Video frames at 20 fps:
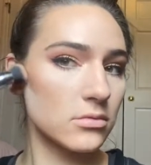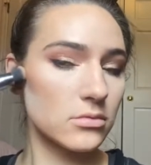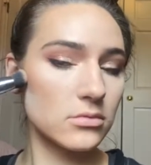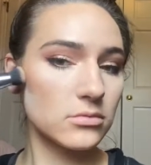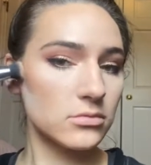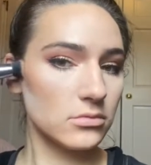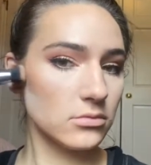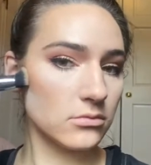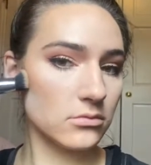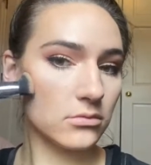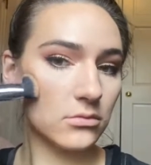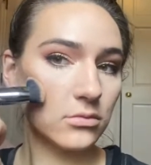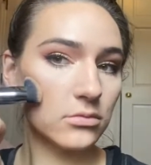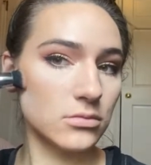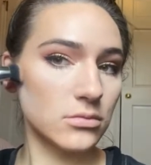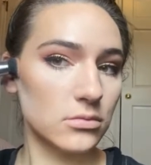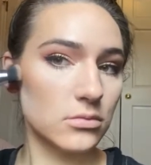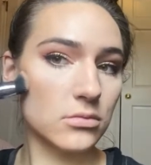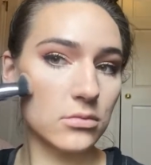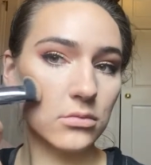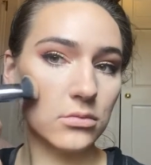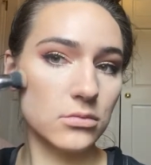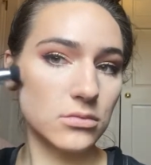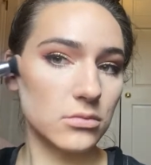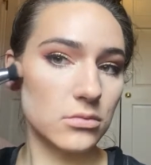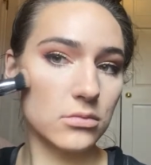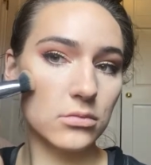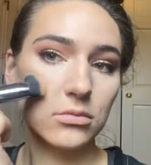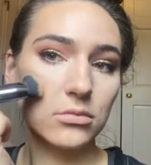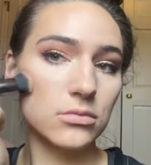in,
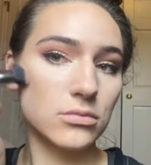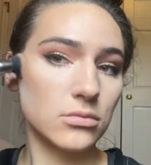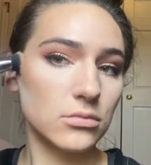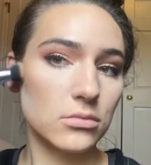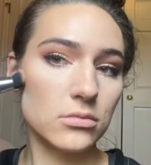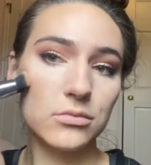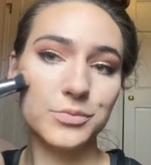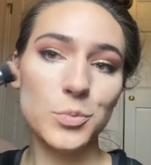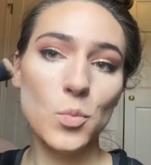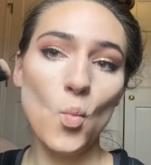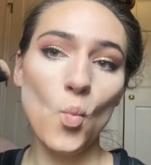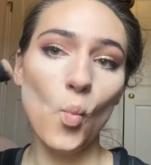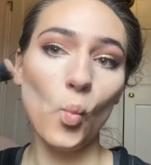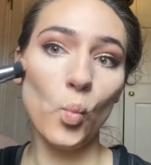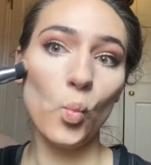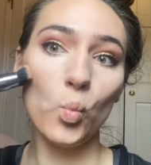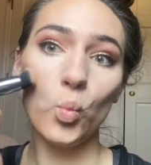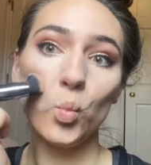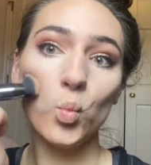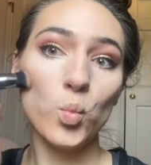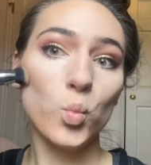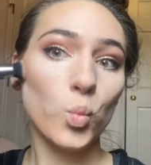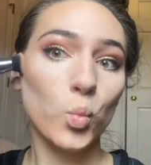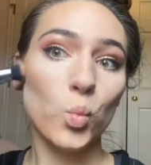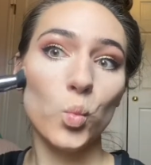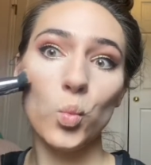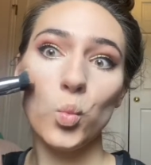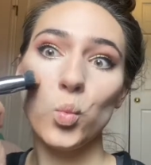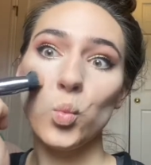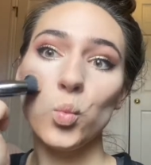there's not a huge
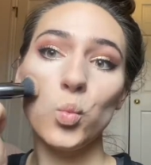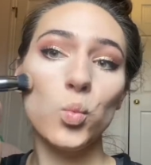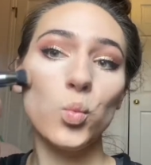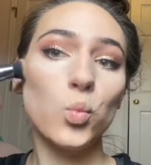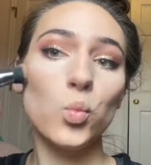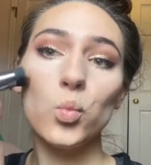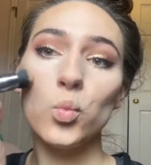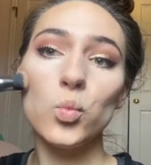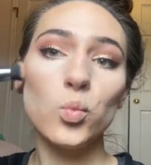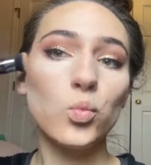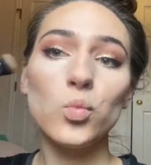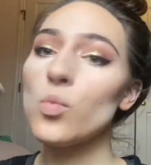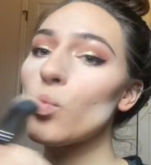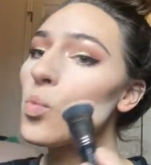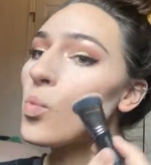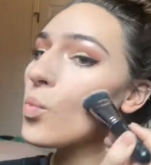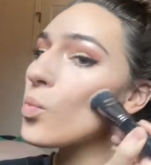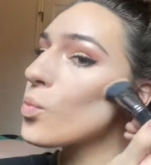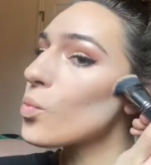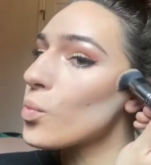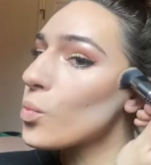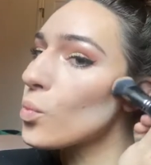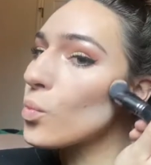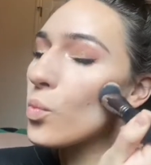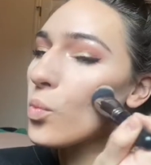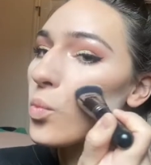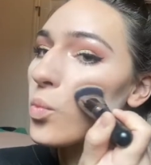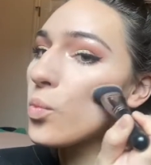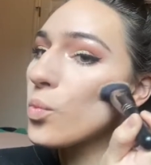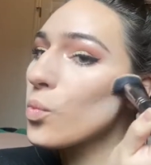amount left on the brush, so
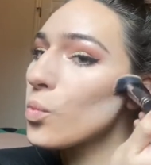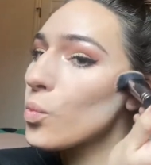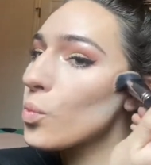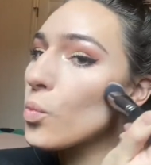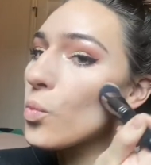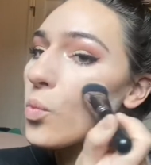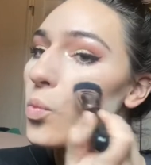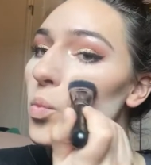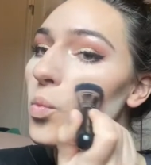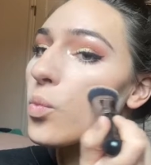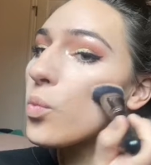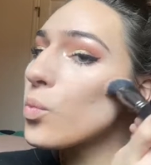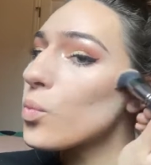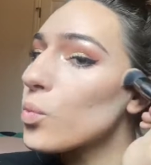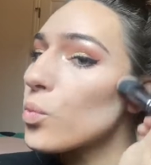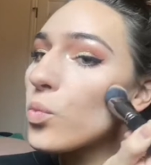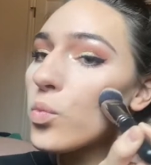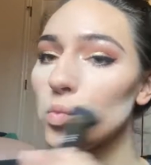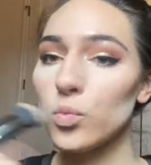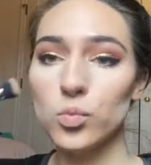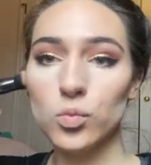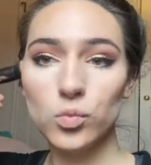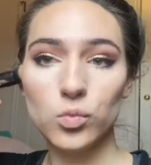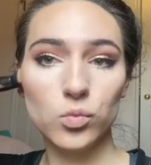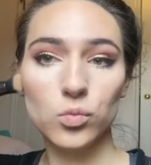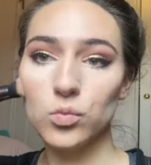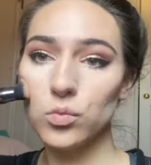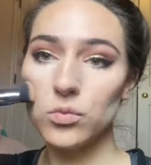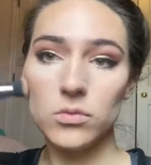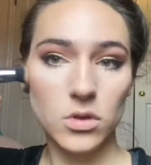it's not like I'm going
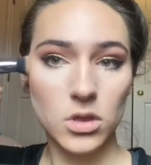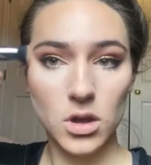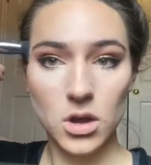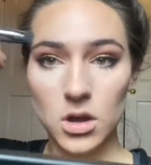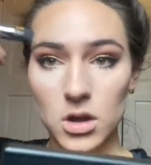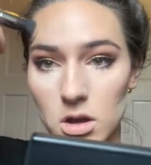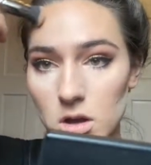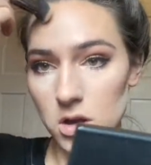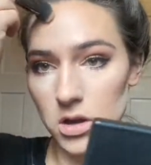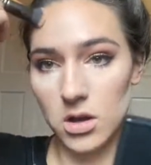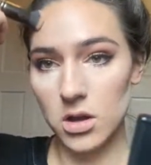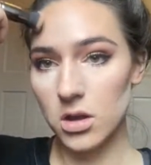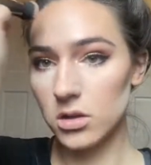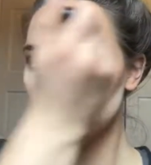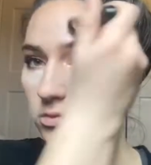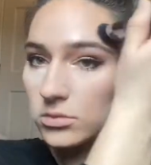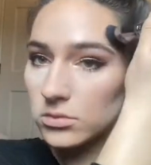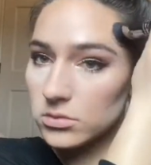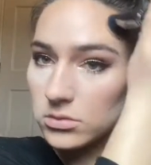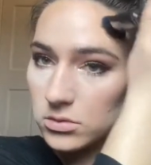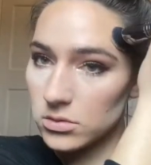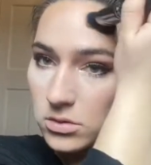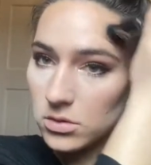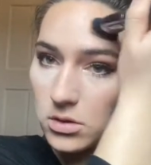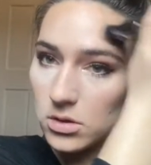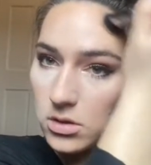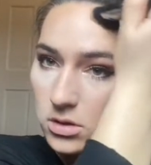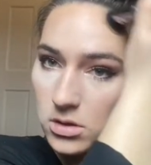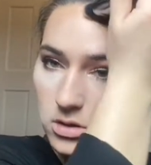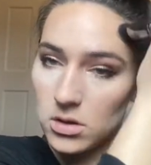crazy with this
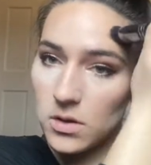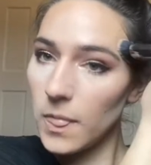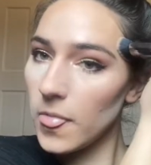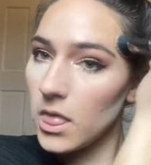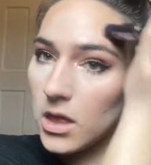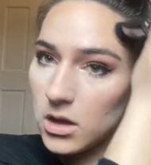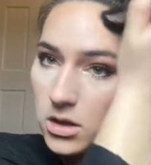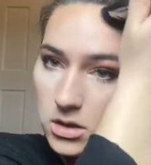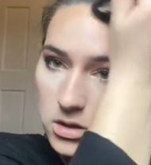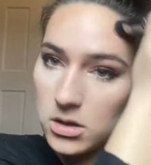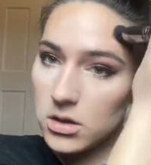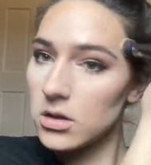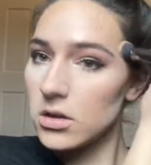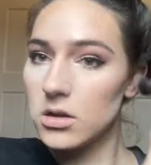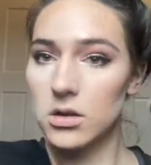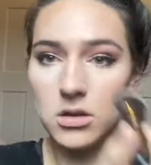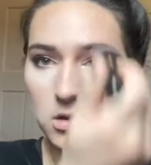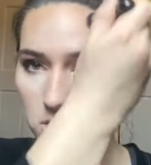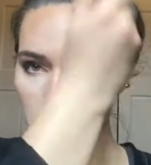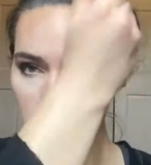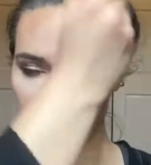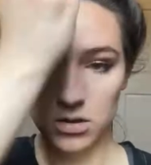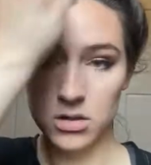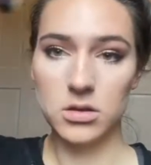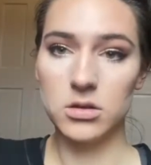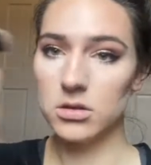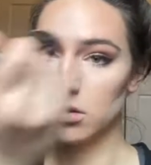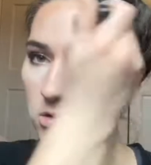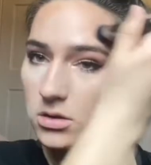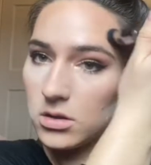dense, not very fluffy
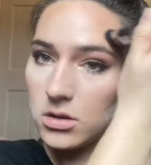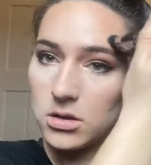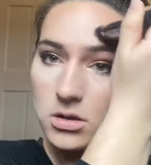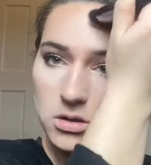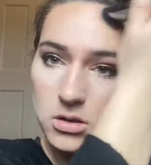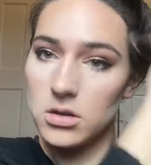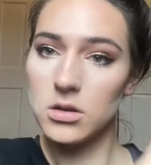blending